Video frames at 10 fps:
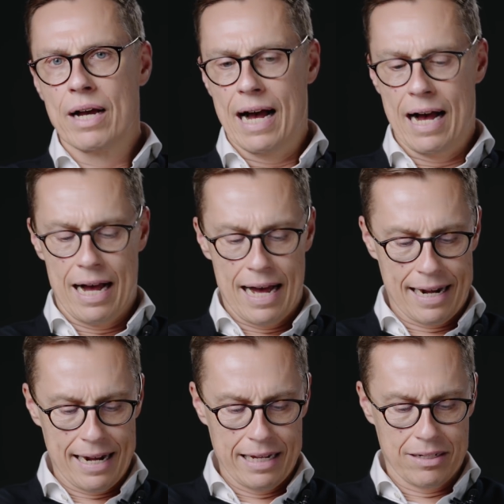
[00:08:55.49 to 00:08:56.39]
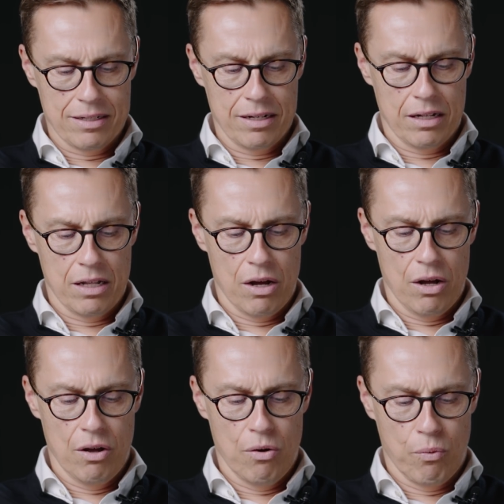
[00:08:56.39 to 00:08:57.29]
at least the
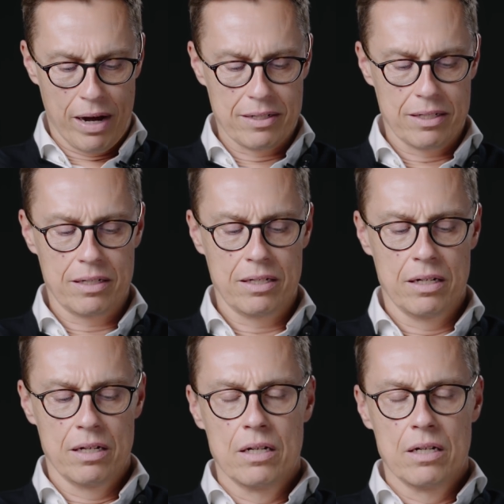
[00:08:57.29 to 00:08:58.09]
West.